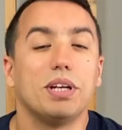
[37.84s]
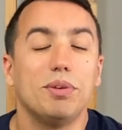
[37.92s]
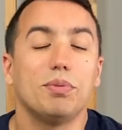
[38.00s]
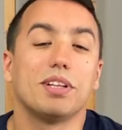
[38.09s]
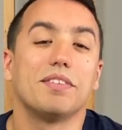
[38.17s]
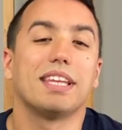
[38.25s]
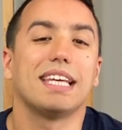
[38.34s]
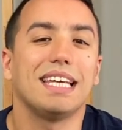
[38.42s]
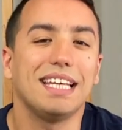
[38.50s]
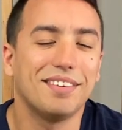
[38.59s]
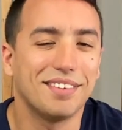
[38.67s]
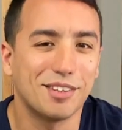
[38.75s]
one of the
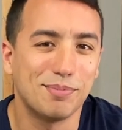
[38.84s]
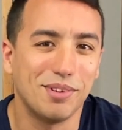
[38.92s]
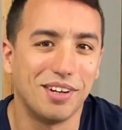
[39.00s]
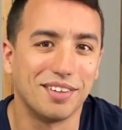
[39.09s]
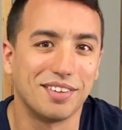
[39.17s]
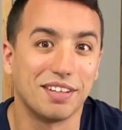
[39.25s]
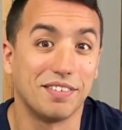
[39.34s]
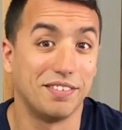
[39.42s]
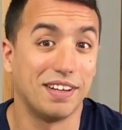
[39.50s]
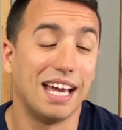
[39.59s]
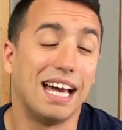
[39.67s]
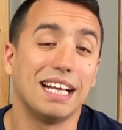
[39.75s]
easiest plants that I've
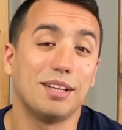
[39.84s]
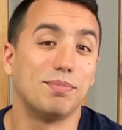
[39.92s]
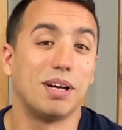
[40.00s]
ever had.